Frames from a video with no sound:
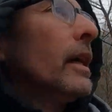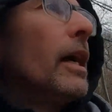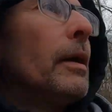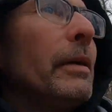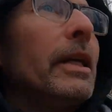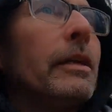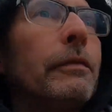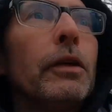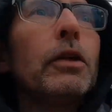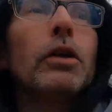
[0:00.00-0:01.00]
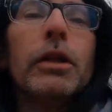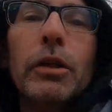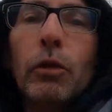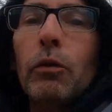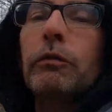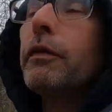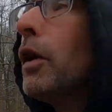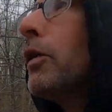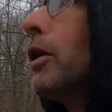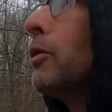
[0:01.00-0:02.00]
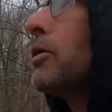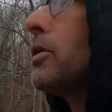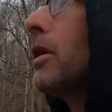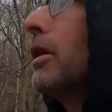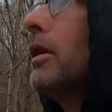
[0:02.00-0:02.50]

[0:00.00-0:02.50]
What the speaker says: And if you look at the old photos,